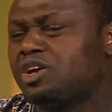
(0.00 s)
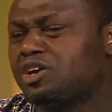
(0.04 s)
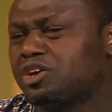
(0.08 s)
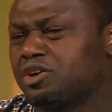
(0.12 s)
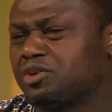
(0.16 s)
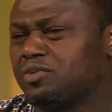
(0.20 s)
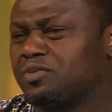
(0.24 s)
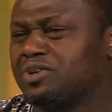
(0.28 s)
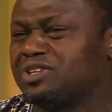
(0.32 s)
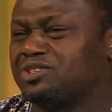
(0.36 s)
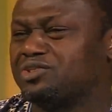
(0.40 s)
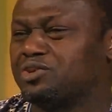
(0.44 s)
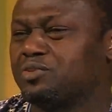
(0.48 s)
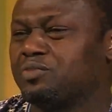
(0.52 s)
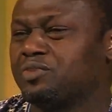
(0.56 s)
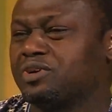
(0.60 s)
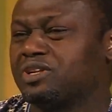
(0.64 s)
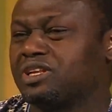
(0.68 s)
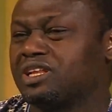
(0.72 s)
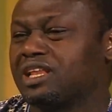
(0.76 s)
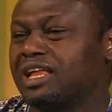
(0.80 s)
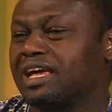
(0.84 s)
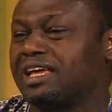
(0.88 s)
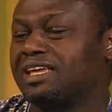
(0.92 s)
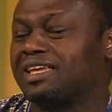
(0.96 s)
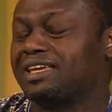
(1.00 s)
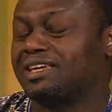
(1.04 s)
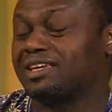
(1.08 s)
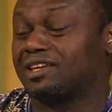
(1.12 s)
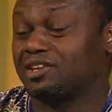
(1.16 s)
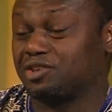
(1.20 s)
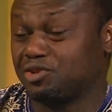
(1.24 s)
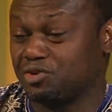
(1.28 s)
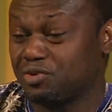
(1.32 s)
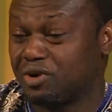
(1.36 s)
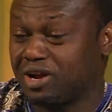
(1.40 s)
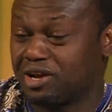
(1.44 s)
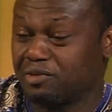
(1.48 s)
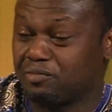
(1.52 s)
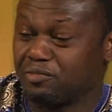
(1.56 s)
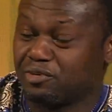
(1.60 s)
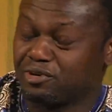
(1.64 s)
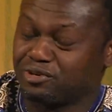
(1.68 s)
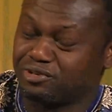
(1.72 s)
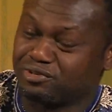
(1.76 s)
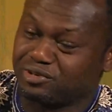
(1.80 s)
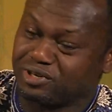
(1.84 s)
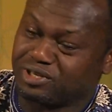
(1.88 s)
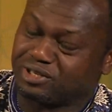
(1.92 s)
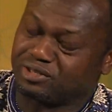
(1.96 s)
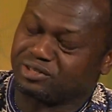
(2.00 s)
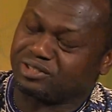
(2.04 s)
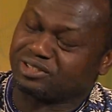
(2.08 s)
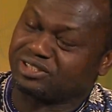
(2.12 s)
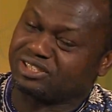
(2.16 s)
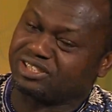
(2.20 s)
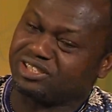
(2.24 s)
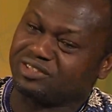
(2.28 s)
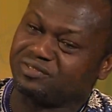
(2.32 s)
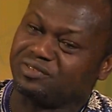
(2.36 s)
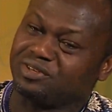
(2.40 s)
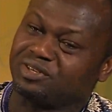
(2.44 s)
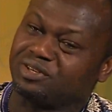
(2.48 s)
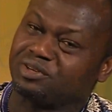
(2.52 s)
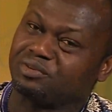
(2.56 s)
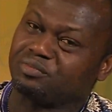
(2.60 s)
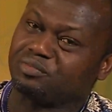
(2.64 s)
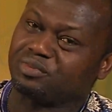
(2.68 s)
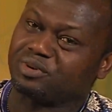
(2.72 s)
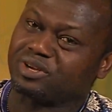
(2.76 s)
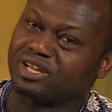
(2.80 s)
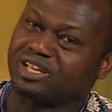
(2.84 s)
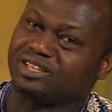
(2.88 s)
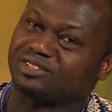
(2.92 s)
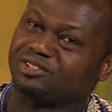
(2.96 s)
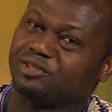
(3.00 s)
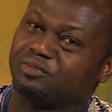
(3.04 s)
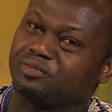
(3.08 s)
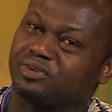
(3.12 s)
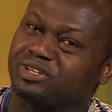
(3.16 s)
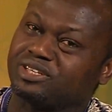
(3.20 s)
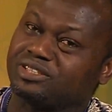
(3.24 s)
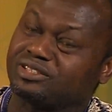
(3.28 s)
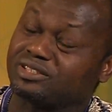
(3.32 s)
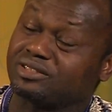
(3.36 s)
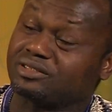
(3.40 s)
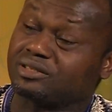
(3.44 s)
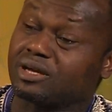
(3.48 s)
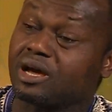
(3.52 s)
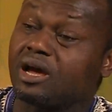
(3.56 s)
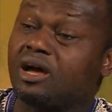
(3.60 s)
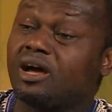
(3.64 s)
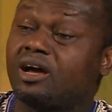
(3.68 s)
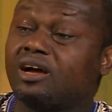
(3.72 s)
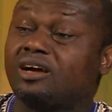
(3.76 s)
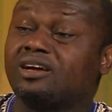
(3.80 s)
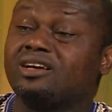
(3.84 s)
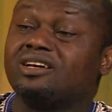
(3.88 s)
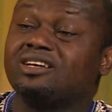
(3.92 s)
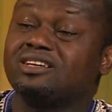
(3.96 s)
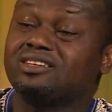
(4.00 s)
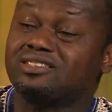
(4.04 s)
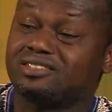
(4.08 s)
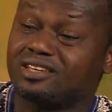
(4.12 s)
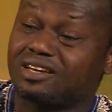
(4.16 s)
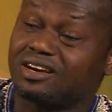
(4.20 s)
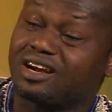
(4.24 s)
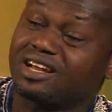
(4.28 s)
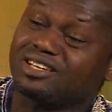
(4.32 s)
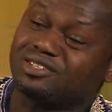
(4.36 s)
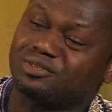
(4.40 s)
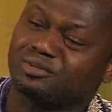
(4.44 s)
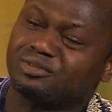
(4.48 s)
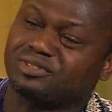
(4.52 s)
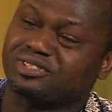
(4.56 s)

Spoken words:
when somebody like you are a moderator on TV, but somebody says, "Oh, Sarah is